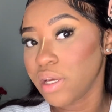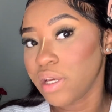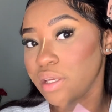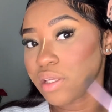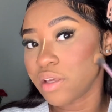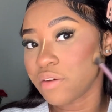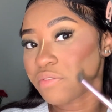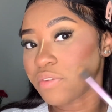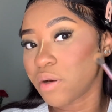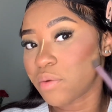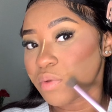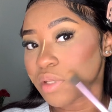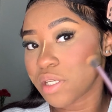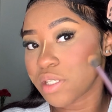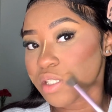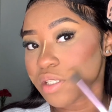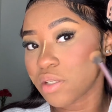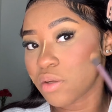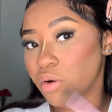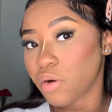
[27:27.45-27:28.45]
your
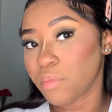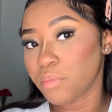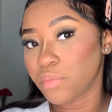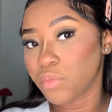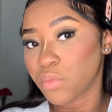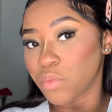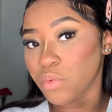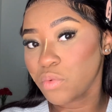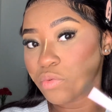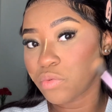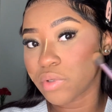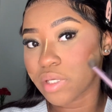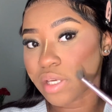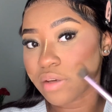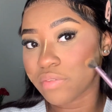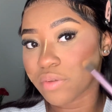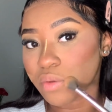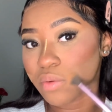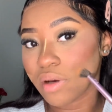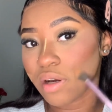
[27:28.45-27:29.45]
foundation or move
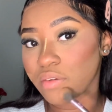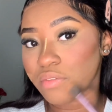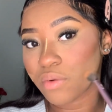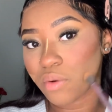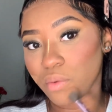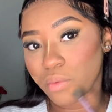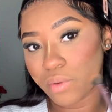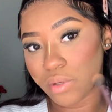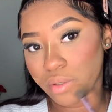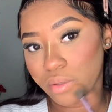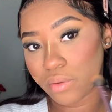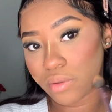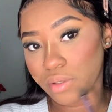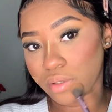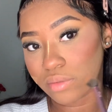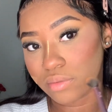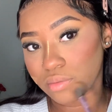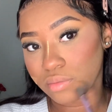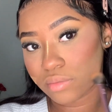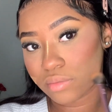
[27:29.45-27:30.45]
whatever you have going on.